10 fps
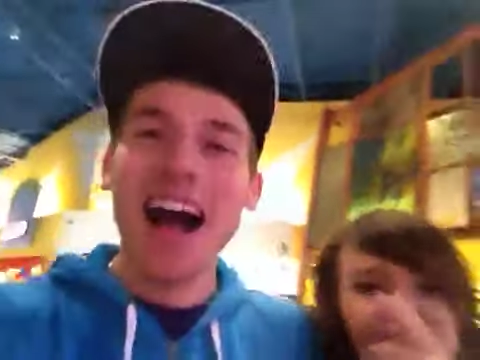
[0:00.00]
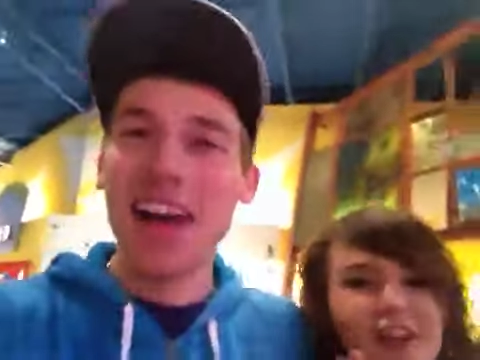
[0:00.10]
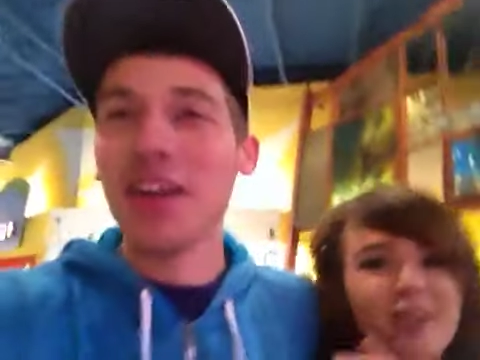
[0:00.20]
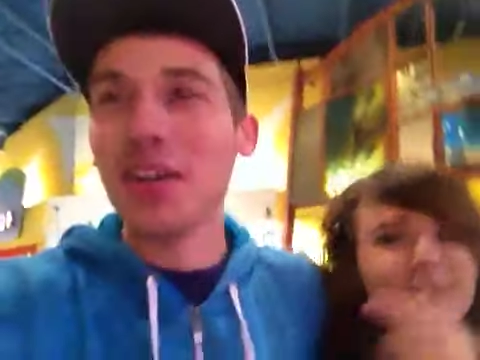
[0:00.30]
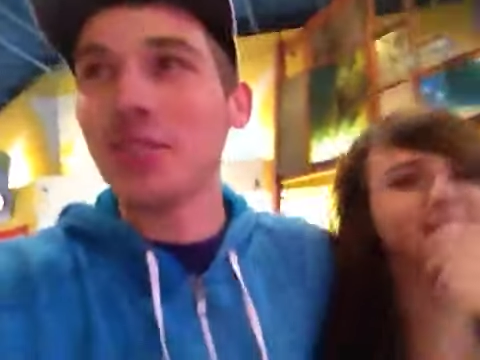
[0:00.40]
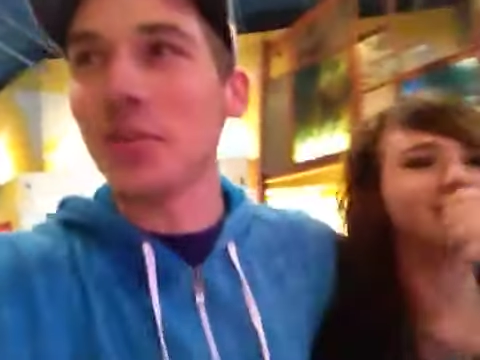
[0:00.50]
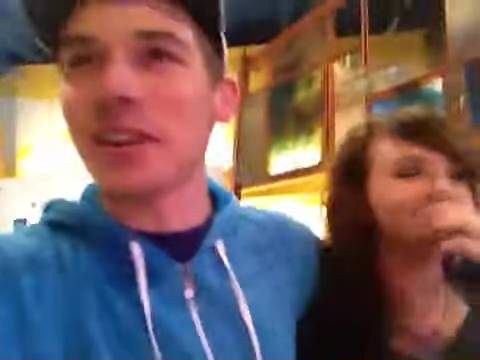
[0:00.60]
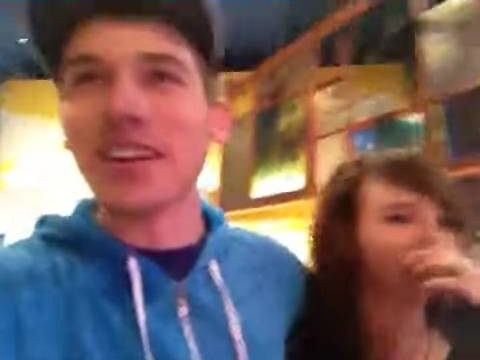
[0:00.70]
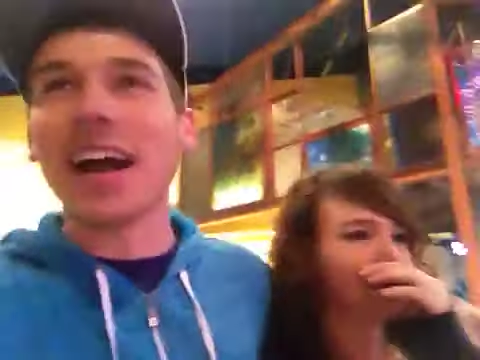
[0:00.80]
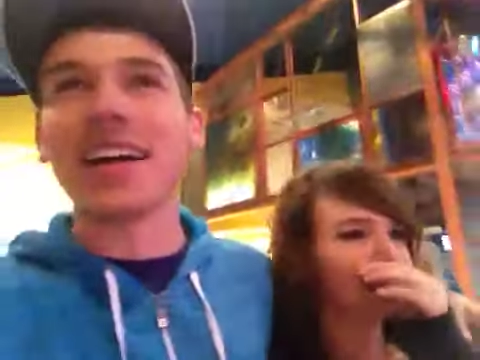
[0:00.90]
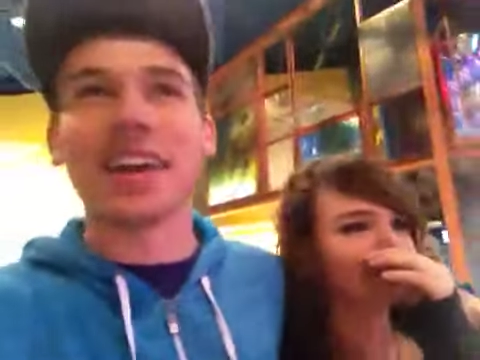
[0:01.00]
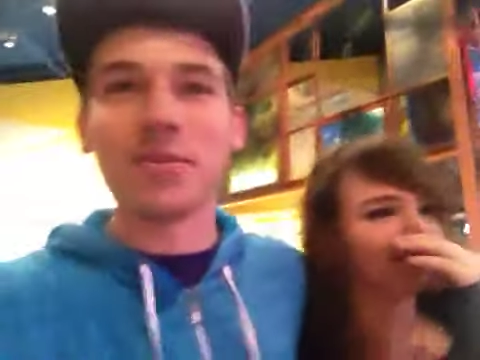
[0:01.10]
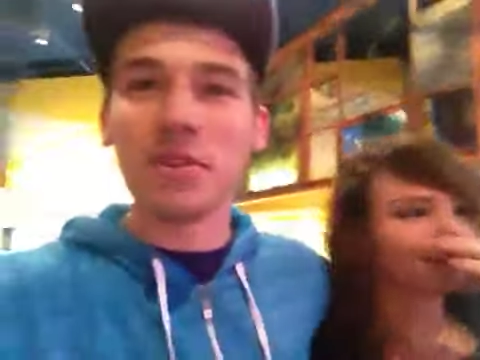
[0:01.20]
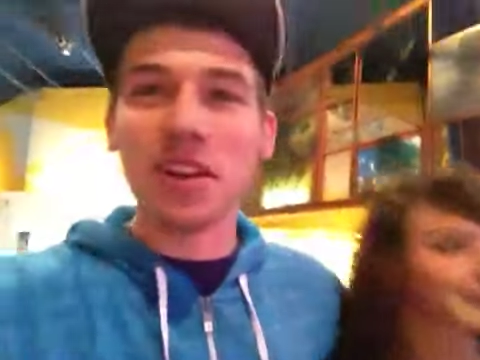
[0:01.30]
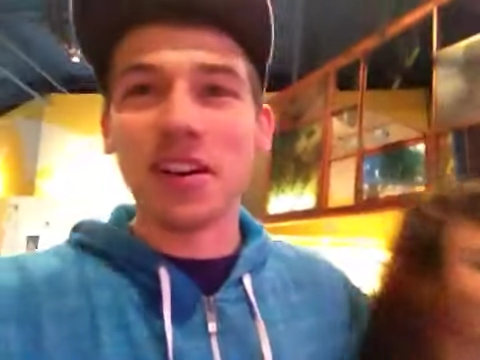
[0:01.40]
I know, it's weird. I
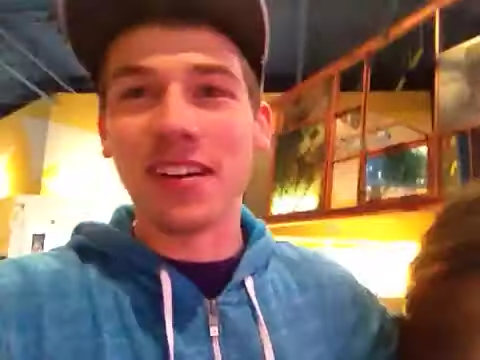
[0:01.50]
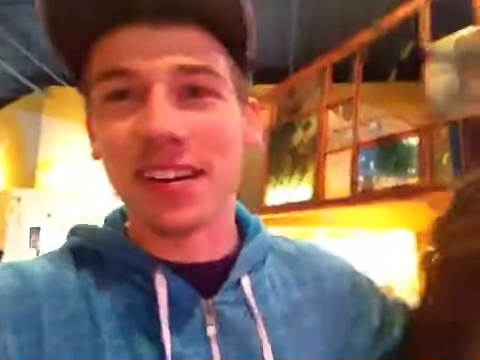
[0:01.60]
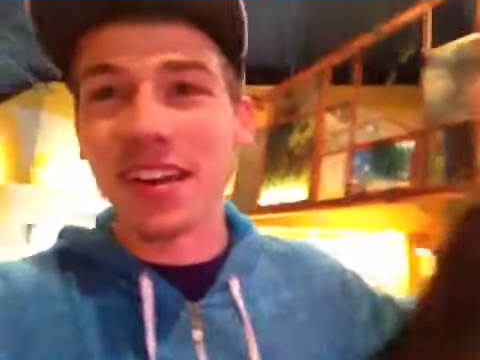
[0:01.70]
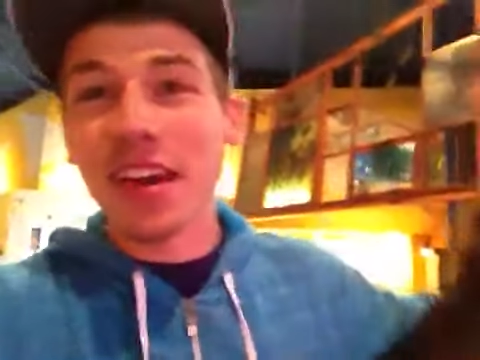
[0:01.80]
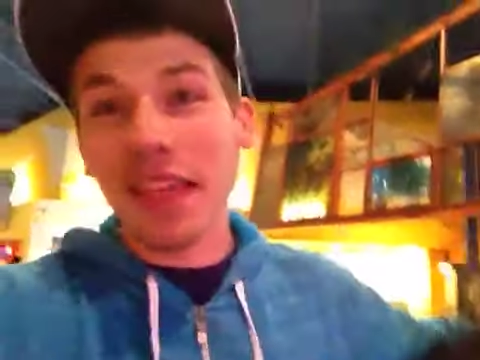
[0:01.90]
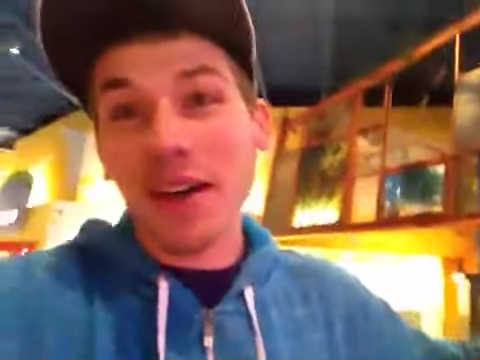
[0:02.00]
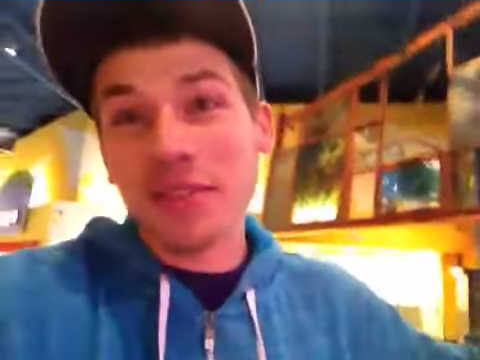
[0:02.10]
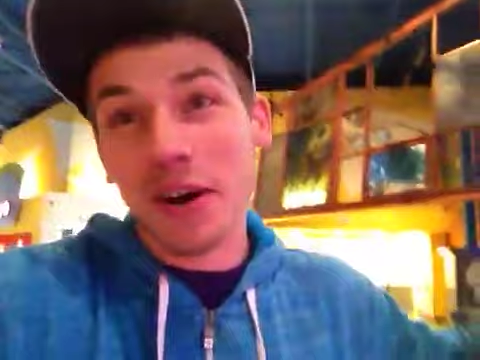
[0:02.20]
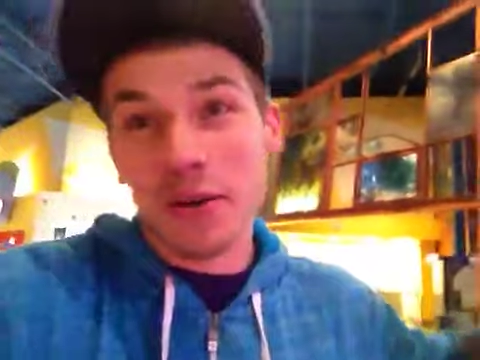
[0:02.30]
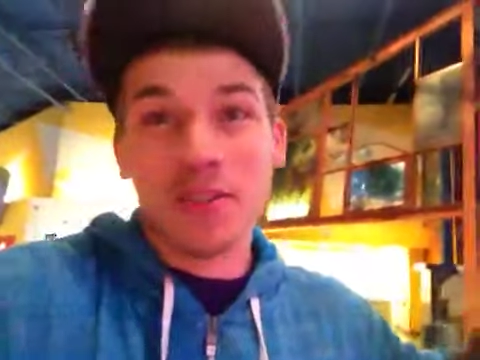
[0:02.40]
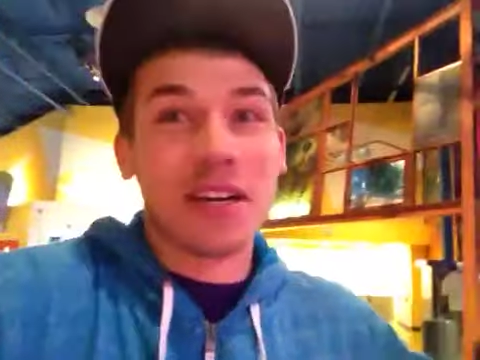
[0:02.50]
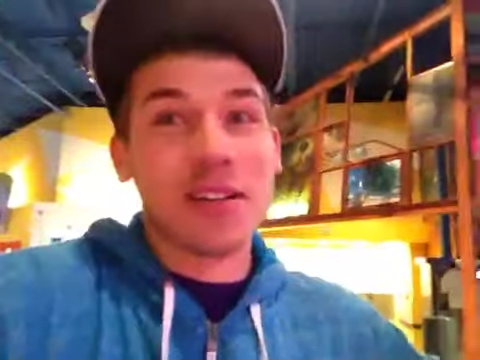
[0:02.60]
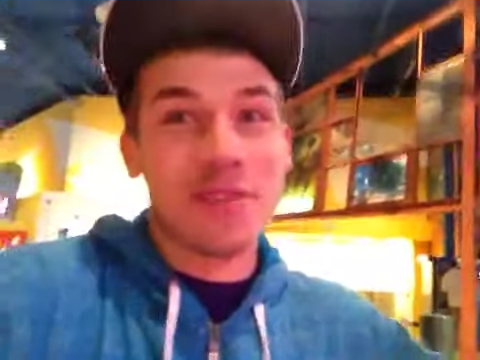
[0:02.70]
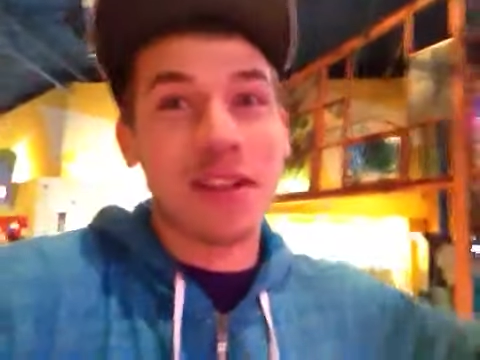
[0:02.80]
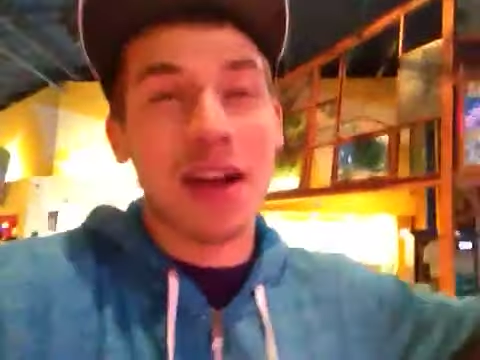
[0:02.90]
kept videoing. That was an awkward Ty
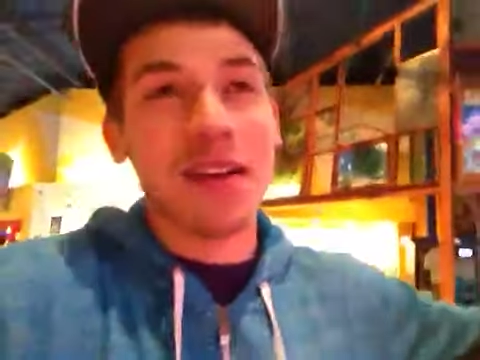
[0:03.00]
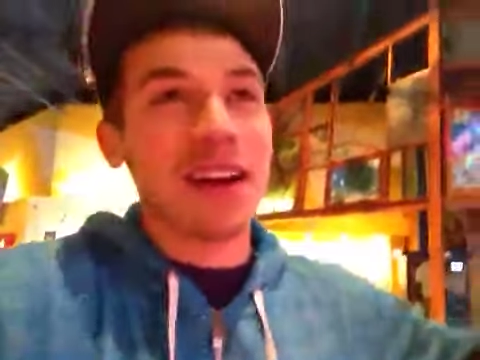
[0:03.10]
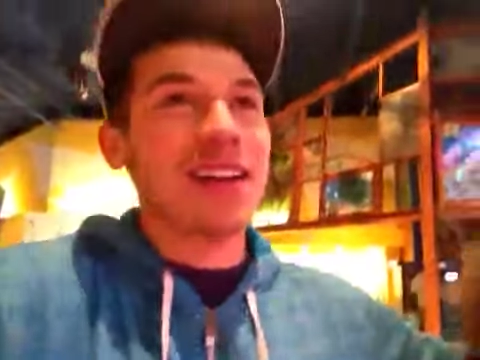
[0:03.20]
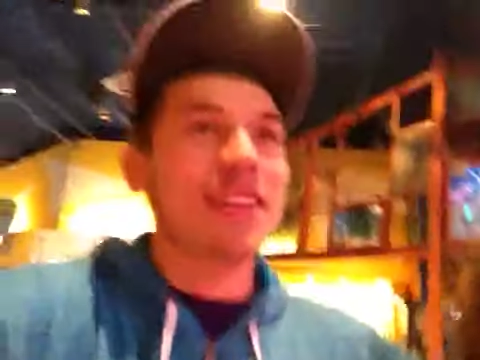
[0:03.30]
on the Fly, right?